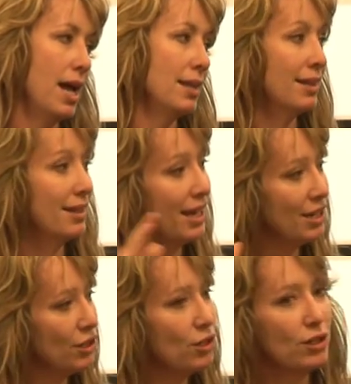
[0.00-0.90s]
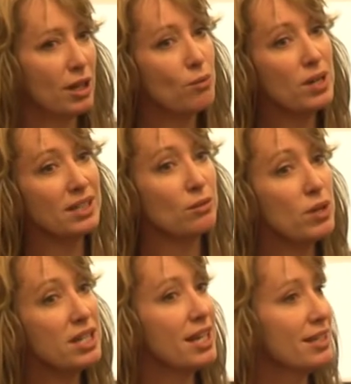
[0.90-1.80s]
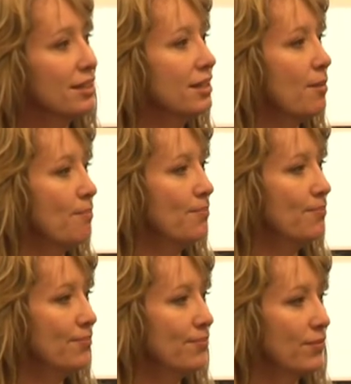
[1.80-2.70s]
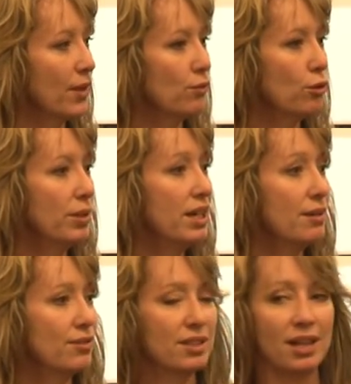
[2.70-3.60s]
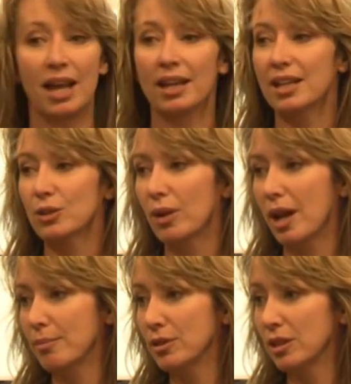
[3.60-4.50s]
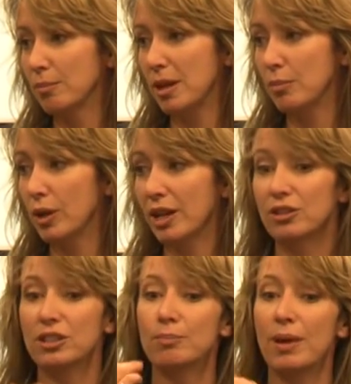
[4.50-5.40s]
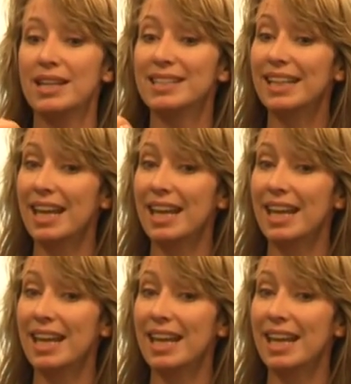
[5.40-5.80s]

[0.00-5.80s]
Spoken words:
And then at the end of the year, they retested them for beliefs, and guess what happened to the people who had to debate